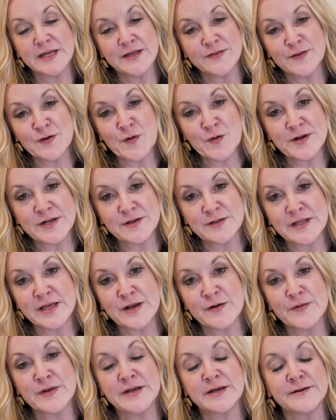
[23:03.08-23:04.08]
in the Gardendale
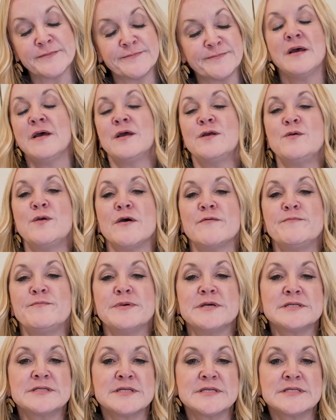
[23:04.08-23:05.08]
area. You have
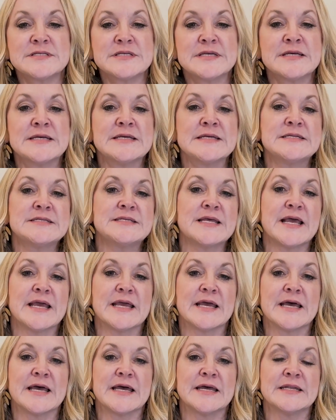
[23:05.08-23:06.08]
businesses
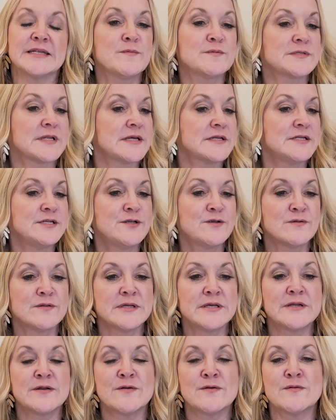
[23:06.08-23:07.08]
and it's like
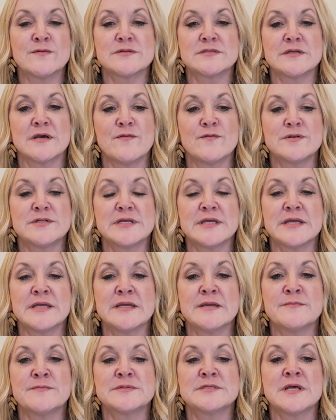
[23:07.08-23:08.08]
cheerleaders, other
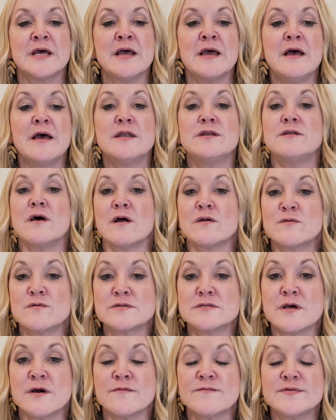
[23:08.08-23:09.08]
teams,
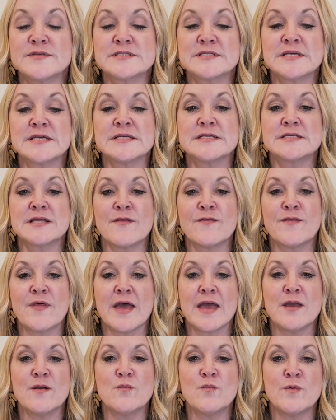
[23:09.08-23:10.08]
doctors' offices.
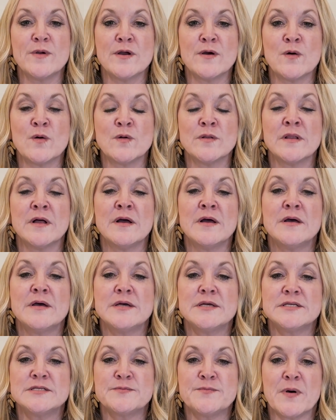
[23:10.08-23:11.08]
They will
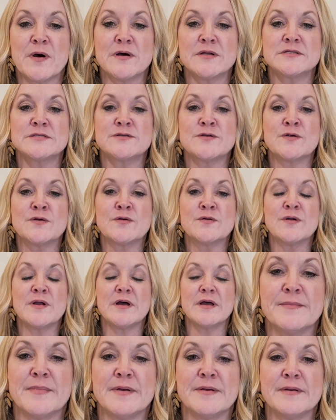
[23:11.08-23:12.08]
sponsor
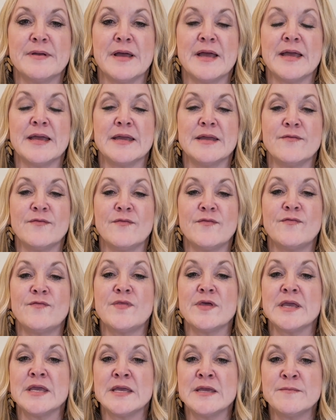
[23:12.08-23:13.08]
a
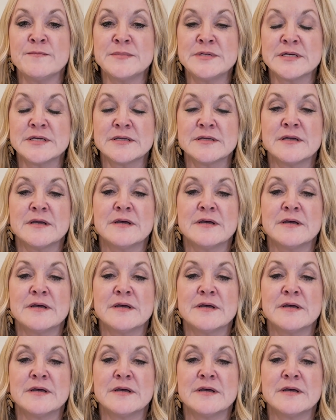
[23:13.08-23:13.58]
themed